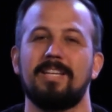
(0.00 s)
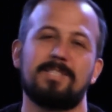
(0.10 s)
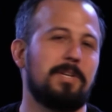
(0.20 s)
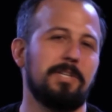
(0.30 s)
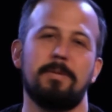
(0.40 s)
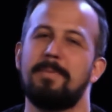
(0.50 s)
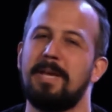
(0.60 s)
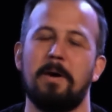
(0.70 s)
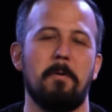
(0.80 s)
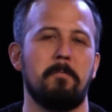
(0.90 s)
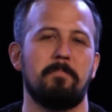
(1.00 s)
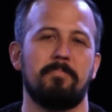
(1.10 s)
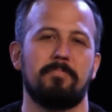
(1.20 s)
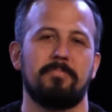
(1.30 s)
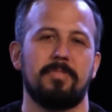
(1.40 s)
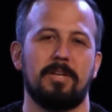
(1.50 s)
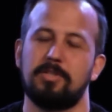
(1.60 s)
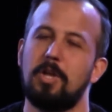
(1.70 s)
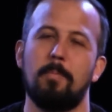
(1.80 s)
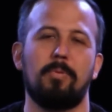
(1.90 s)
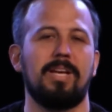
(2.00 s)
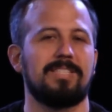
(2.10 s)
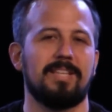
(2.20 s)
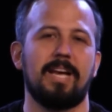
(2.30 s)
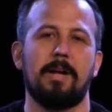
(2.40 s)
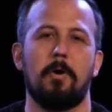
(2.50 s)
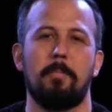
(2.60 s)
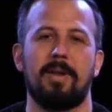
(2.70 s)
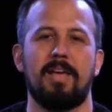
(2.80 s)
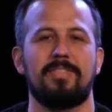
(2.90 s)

It's good to be home. There's no place like home.